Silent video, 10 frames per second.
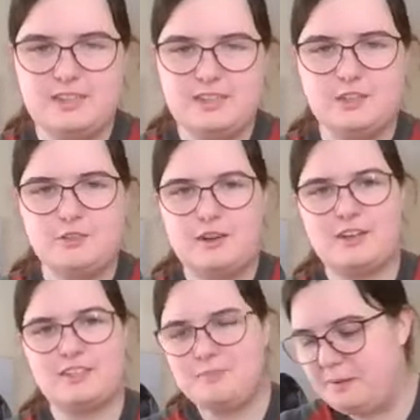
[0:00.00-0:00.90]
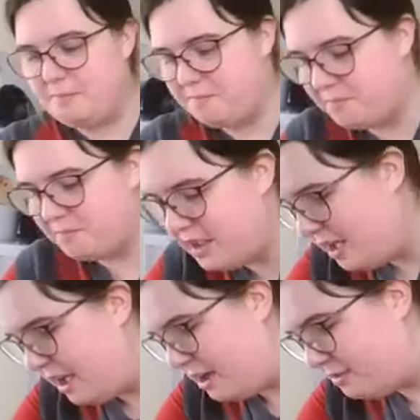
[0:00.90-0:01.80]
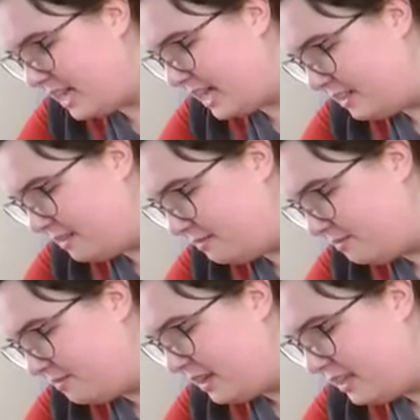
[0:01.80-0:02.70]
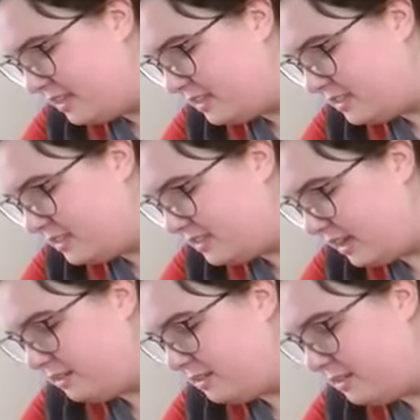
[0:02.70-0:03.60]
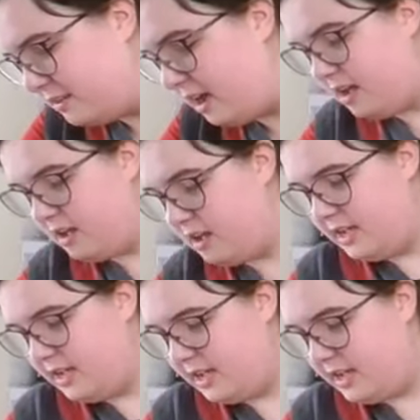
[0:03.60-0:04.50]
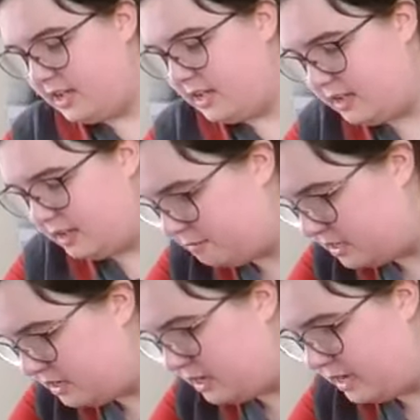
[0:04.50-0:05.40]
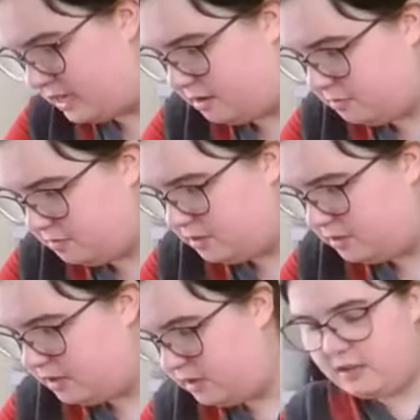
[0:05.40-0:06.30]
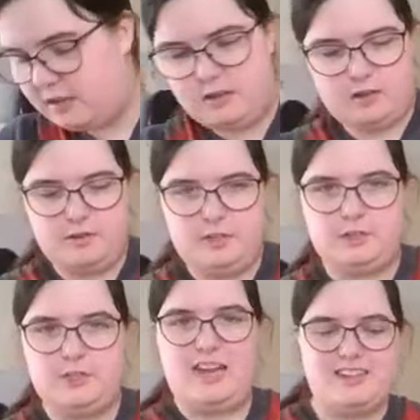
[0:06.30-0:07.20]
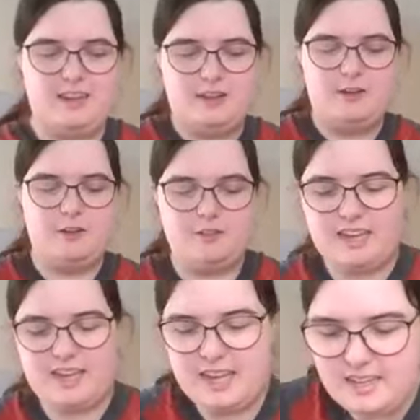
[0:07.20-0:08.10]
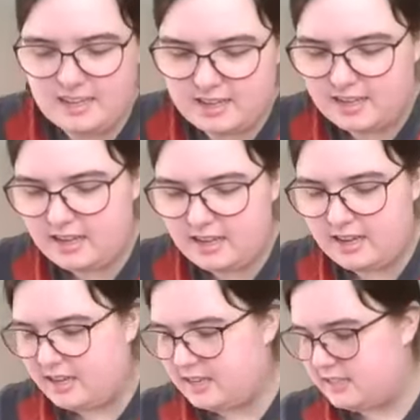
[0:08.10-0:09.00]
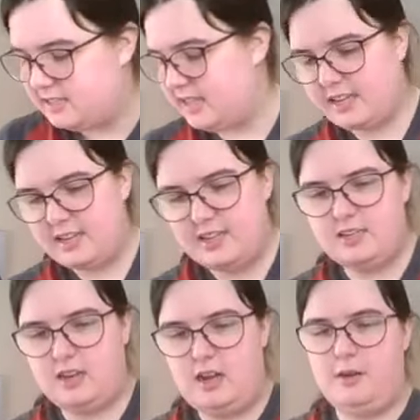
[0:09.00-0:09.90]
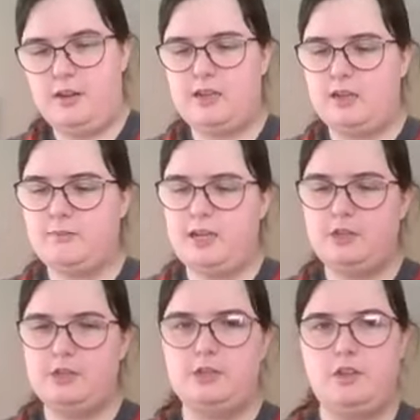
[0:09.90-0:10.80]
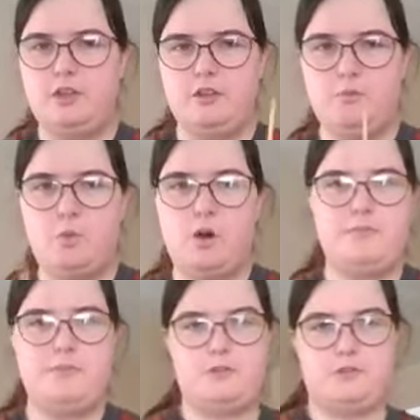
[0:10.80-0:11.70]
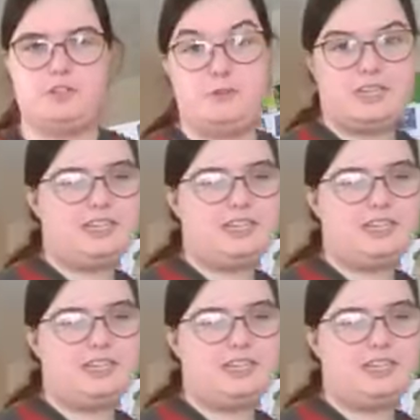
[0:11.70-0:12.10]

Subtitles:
It's a great recipe. Okay, so I am now going to go and check on the cake. Second time lucky. Make sure that you wipe your skewer